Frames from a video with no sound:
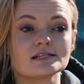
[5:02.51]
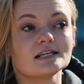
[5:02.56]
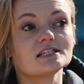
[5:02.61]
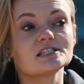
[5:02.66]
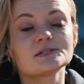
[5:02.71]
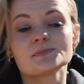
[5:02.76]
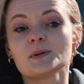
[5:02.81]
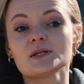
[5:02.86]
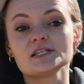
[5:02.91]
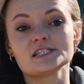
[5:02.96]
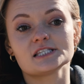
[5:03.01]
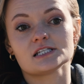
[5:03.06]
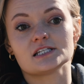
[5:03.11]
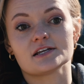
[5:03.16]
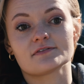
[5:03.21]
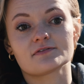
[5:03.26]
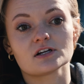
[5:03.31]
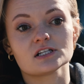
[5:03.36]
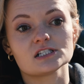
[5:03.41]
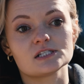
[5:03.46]
it splits the
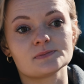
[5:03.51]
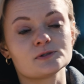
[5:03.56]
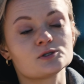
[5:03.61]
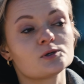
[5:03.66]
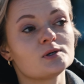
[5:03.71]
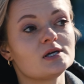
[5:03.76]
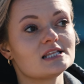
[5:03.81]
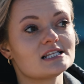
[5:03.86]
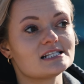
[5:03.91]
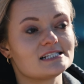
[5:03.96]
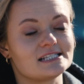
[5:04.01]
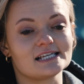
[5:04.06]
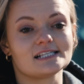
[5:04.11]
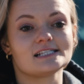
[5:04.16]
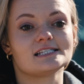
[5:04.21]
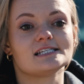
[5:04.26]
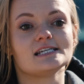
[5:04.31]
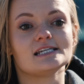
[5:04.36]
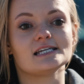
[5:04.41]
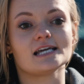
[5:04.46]
difference between the
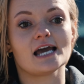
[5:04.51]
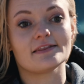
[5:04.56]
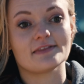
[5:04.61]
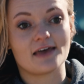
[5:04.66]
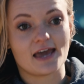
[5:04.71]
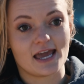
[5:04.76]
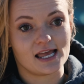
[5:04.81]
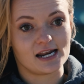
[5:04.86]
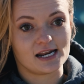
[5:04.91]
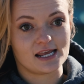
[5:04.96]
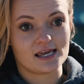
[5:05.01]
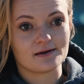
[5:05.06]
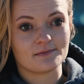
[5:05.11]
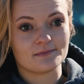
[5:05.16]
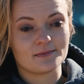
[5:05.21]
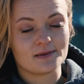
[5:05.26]
60 and the 80.